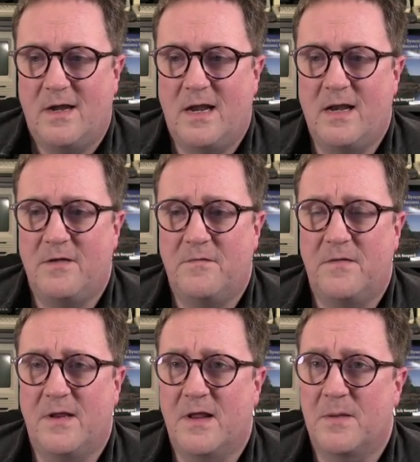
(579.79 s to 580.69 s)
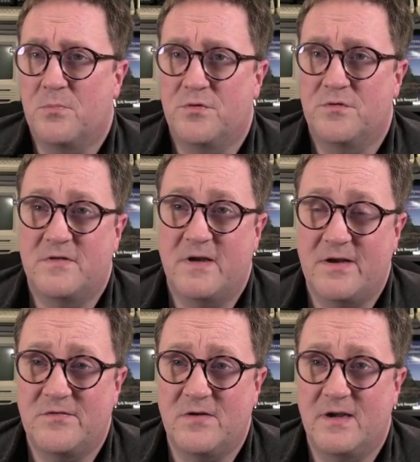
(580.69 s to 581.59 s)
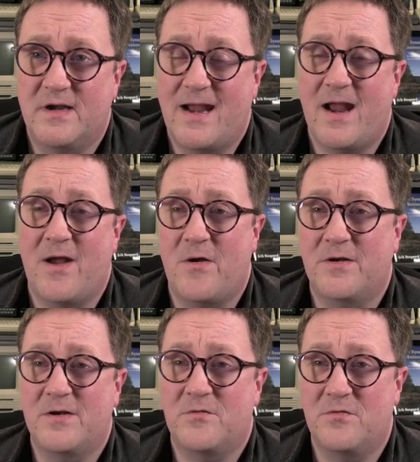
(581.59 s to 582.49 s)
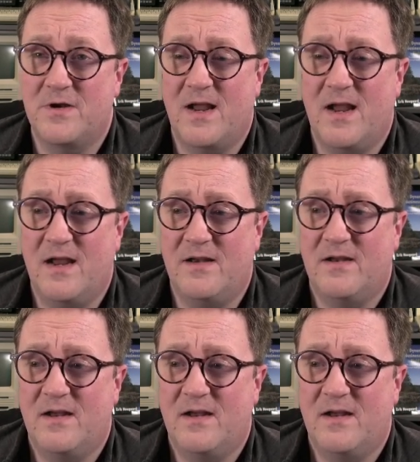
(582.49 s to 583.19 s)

anything that potentially can create